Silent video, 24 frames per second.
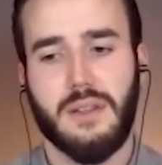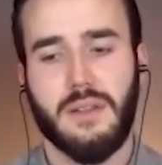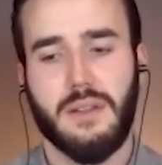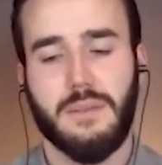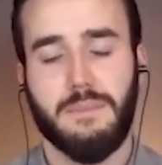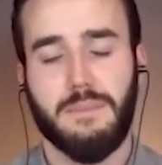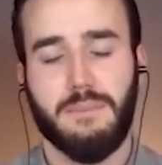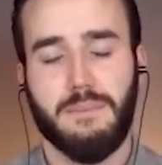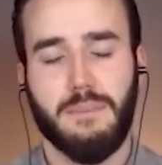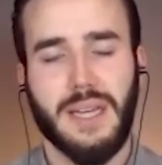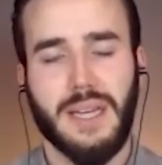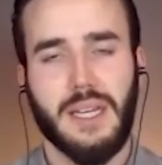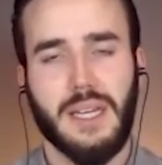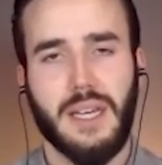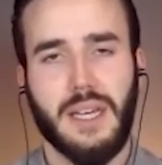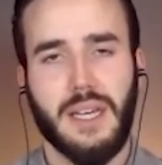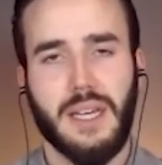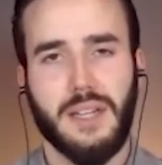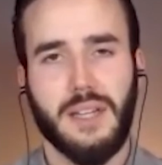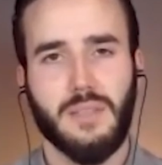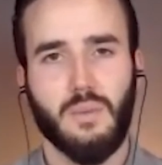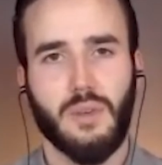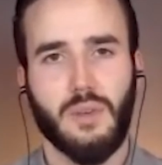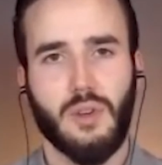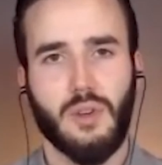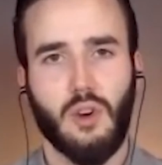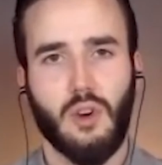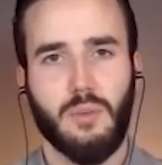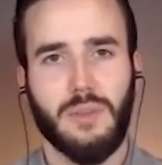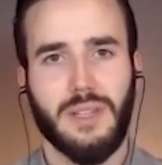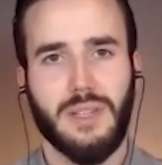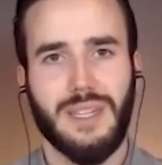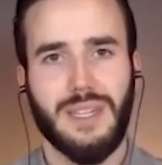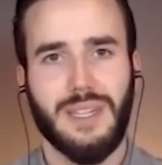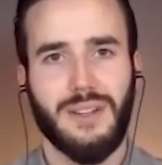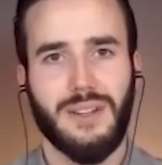the medication we're
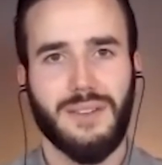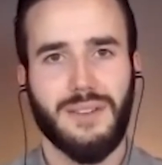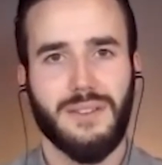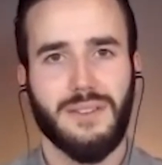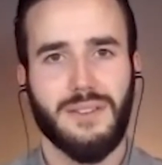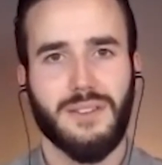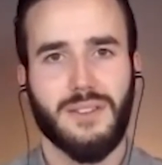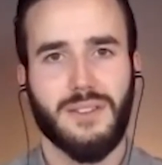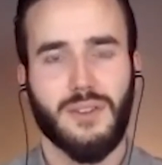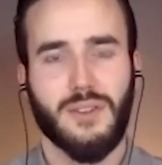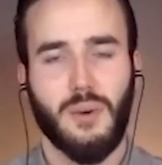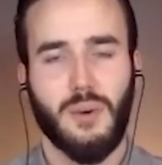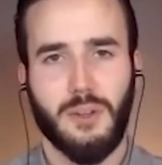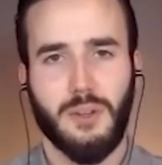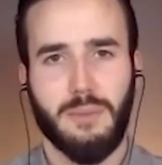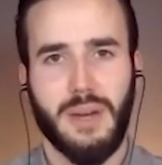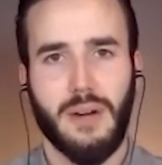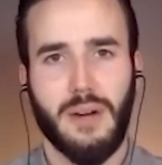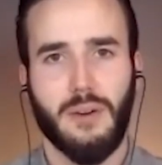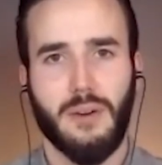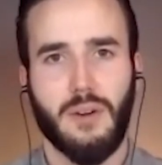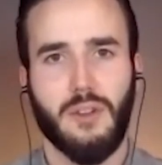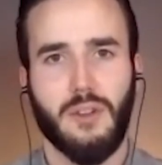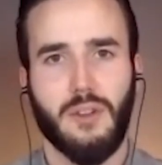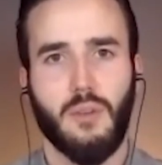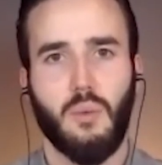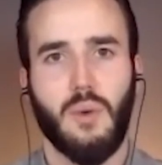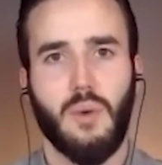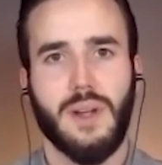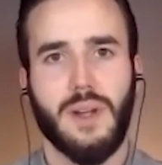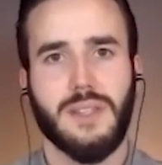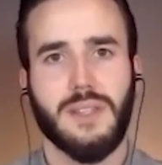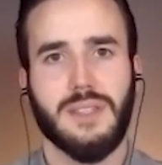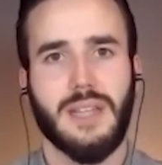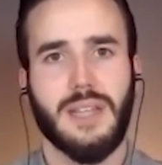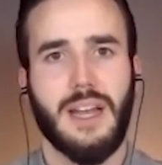normally told about are the
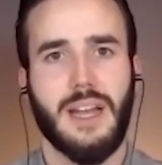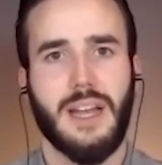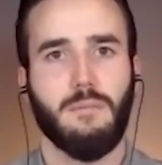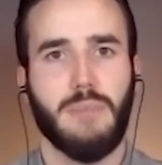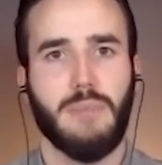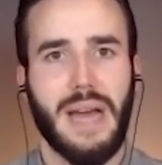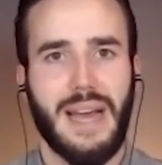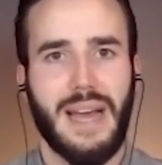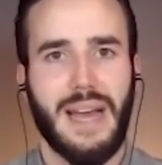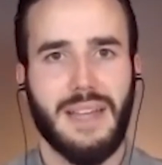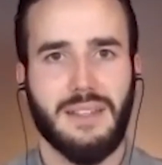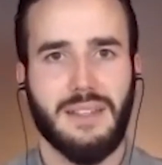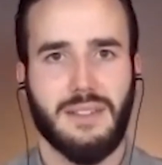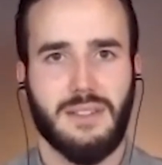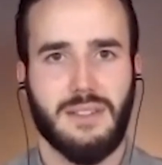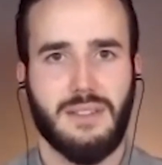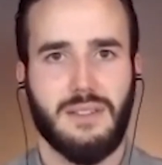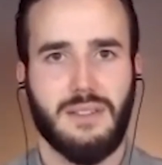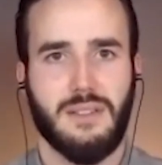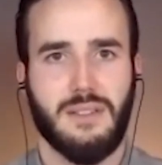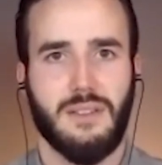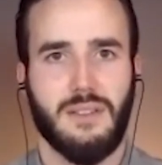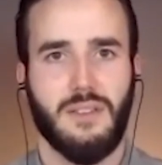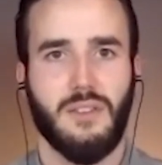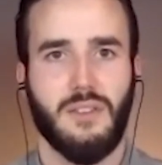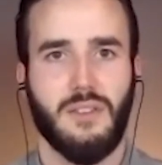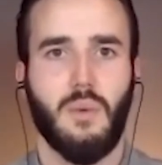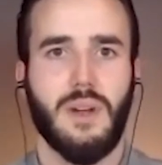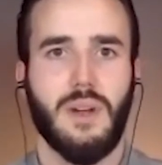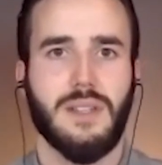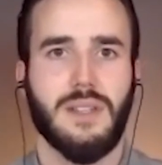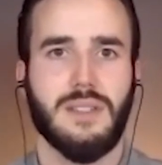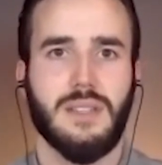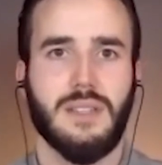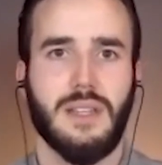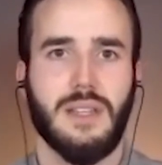ones that have patents, are the
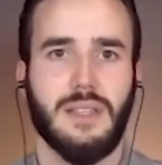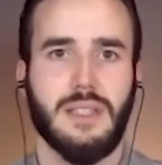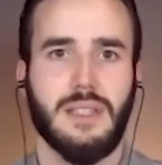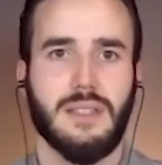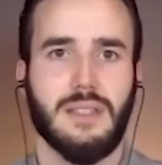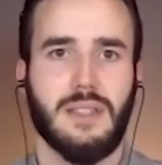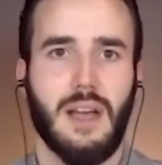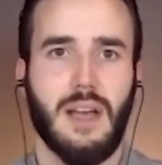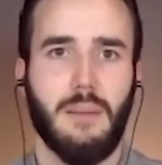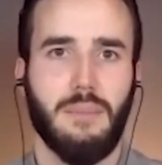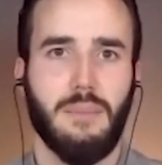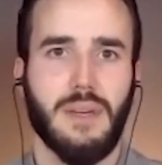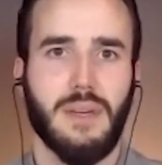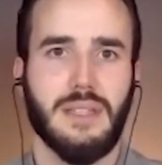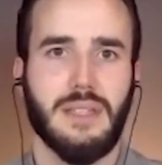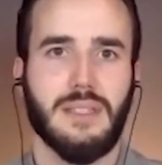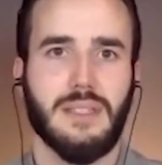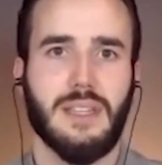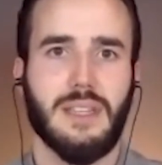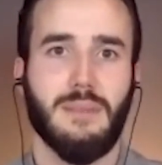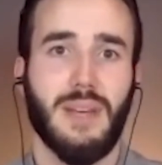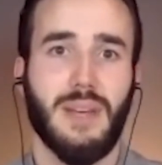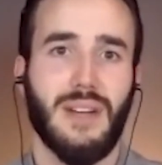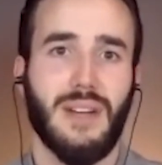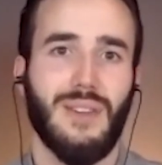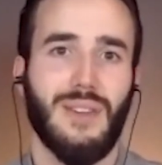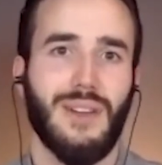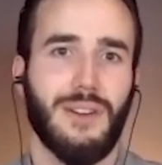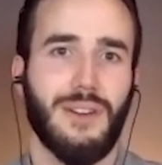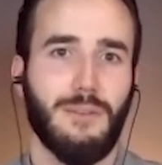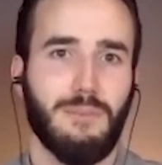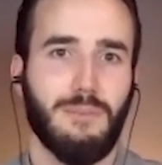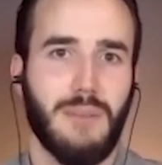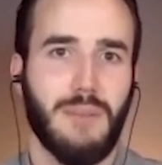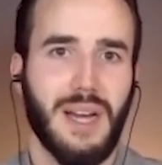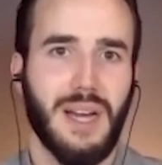ones that these companies can make a lot of
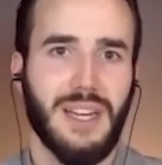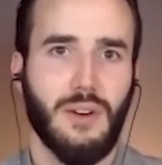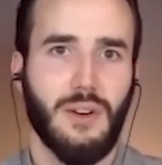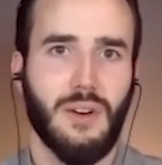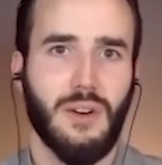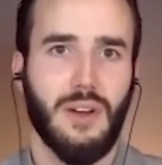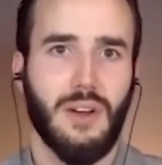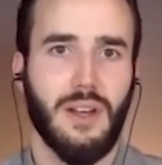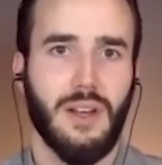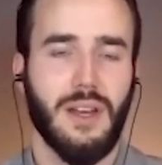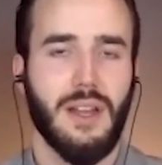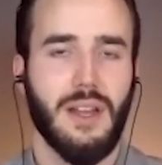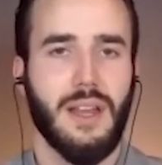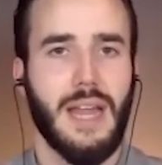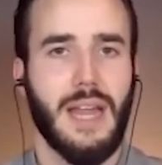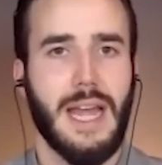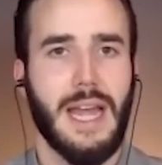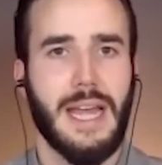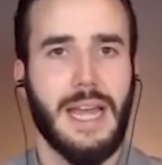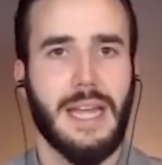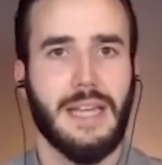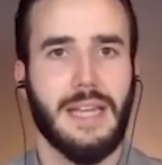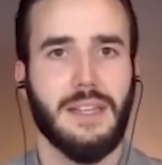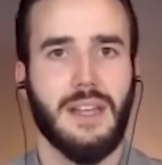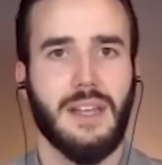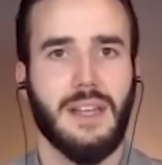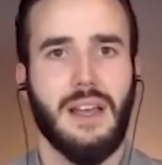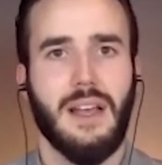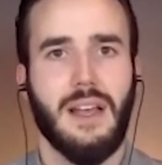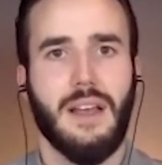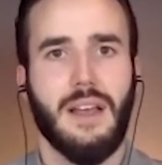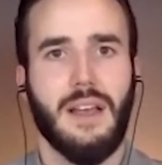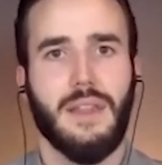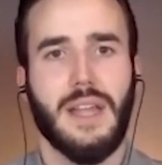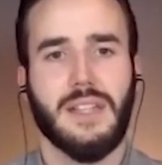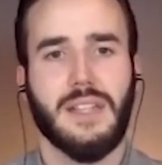money on. And
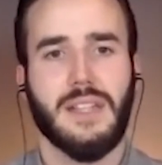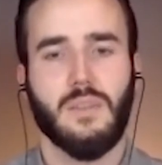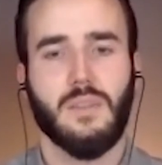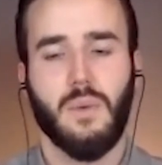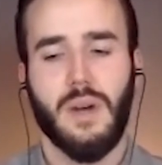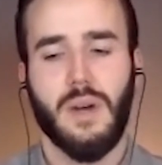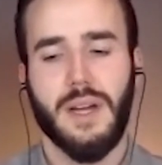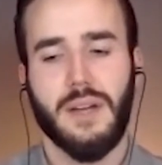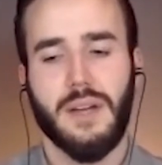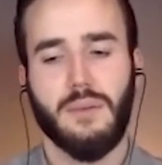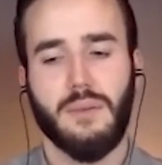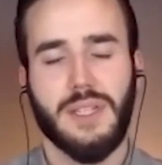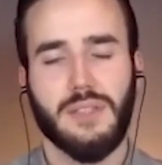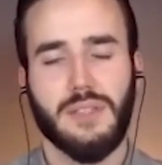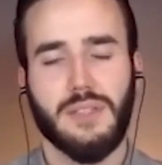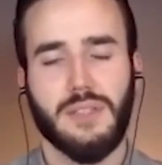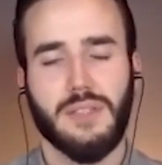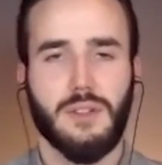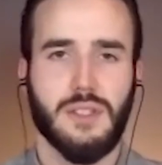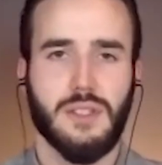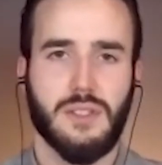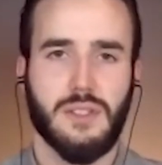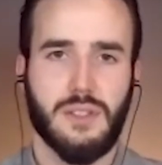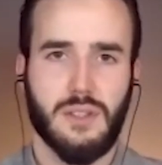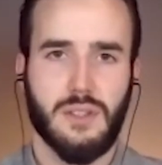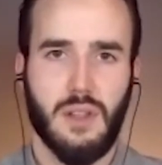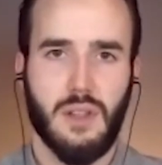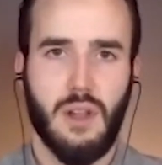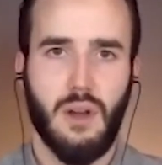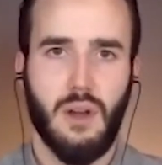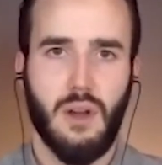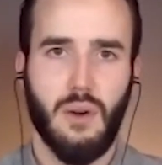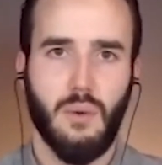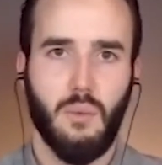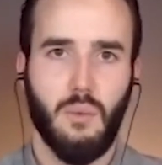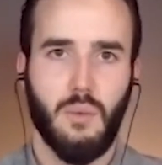that's why research is
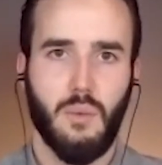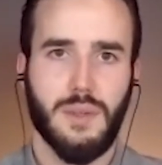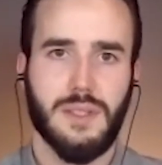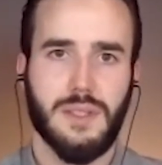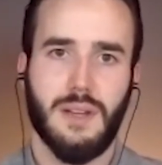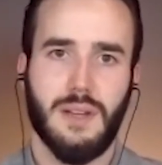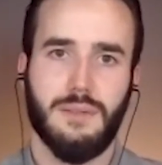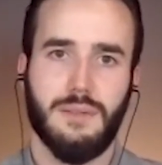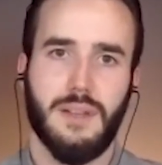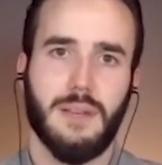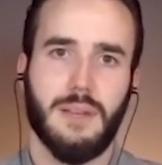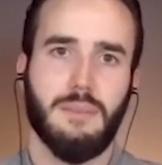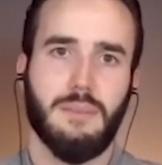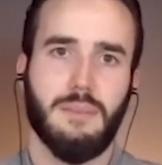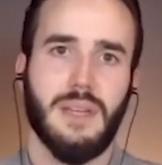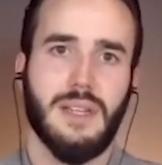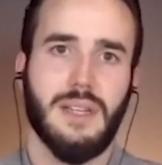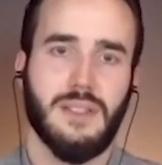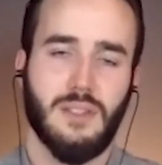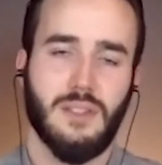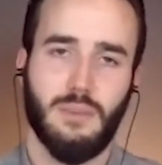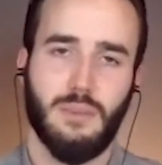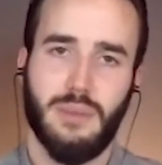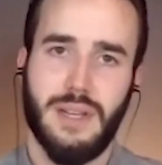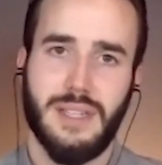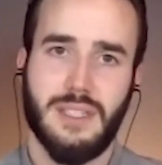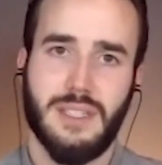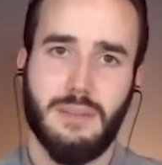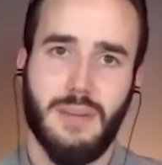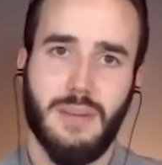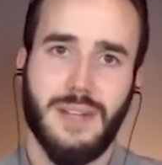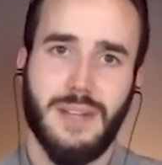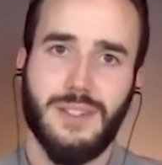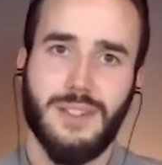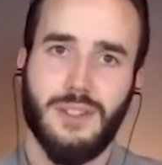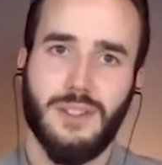slow with stuff like medicinal plants and
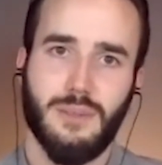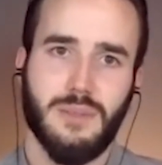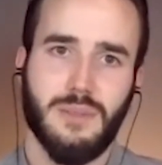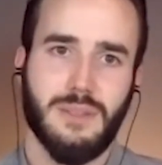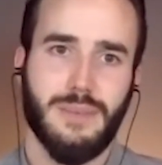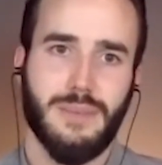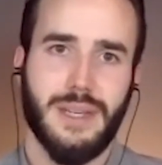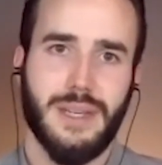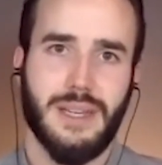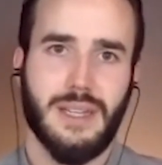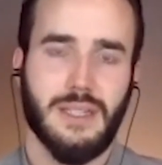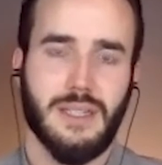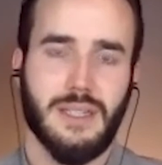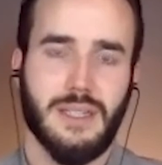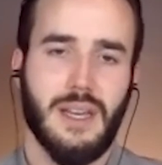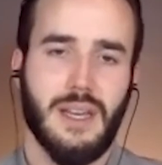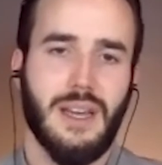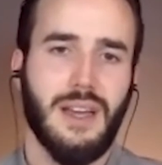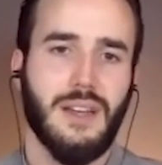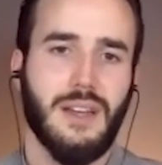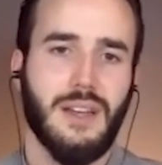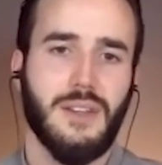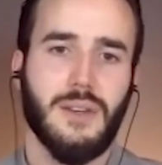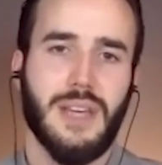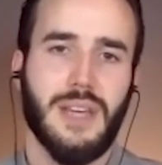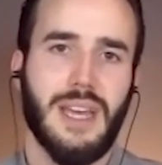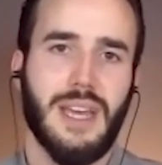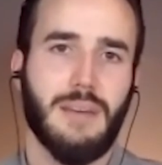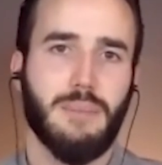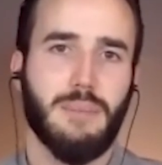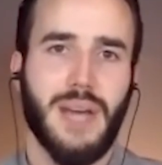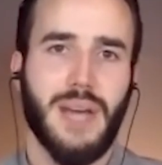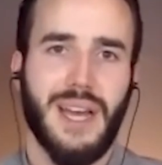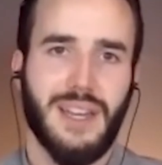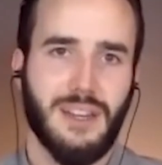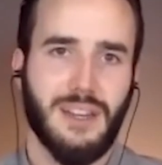mushrooms, because you can't
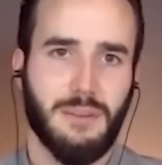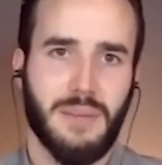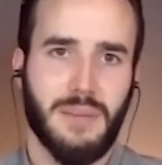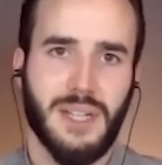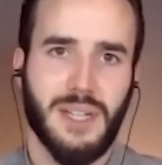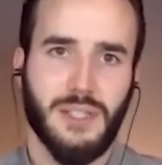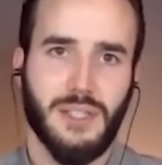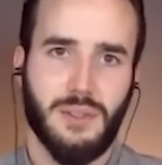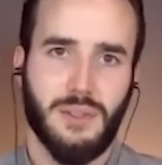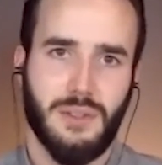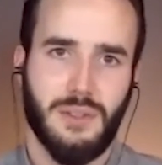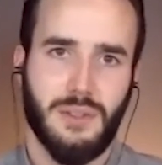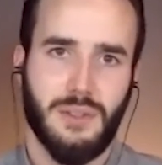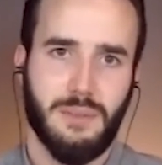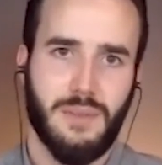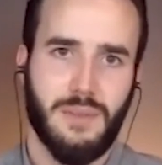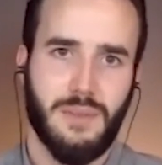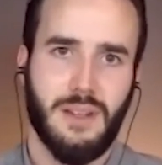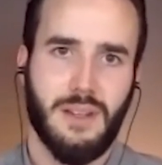patent a mushroom,